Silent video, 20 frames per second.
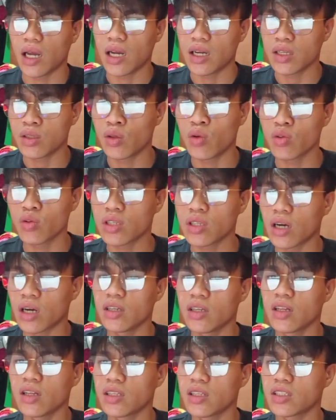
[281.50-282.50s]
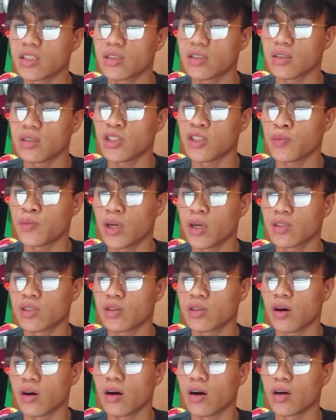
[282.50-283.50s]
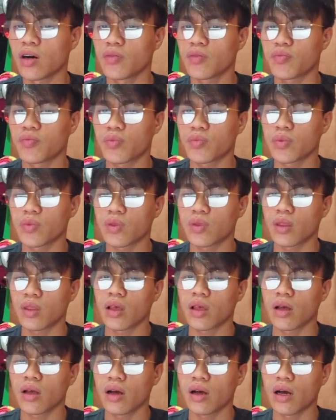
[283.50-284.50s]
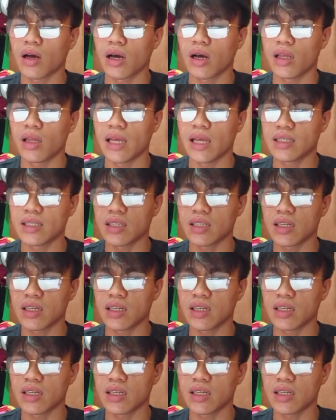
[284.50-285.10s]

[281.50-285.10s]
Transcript: those are the response of NASA.